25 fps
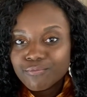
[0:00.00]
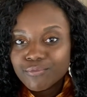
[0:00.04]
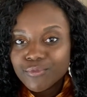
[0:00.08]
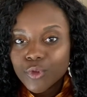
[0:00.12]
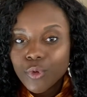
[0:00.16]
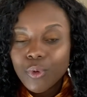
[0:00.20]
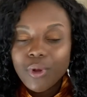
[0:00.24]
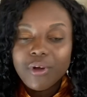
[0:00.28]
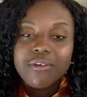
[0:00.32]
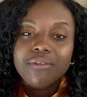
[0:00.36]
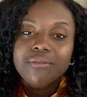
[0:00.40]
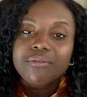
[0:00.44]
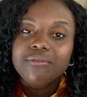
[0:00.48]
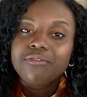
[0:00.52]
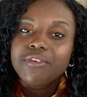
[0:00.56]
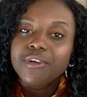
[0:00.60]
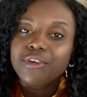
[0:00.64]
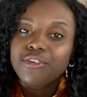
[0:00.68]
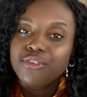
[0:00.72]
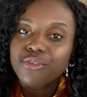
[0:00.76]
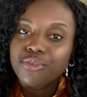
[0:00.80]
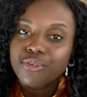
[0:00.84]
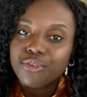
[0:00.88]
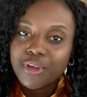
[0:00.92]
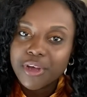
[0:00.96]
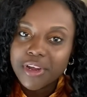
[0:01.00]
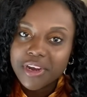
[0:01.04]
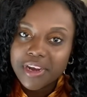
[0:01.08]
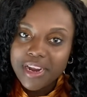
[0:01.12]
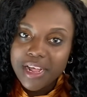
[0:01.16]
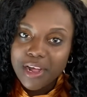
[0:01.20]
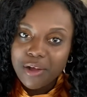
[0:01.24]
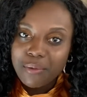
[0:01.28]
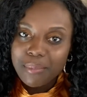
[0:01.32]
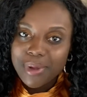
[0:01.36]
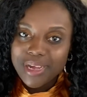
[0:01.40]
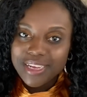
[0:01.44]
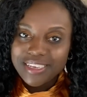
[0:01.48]
well, first you'll start it
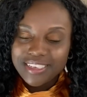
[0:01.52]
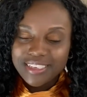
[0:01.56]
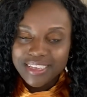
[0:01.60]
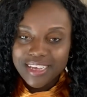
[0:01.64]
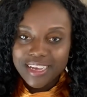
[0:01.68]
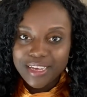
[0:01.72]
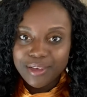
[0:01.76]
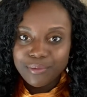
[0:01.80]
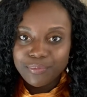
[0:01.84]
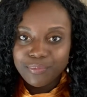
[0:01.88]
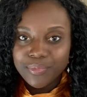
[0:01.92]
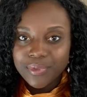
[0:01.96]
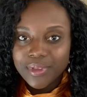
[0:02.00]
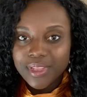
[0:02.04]
out by saying,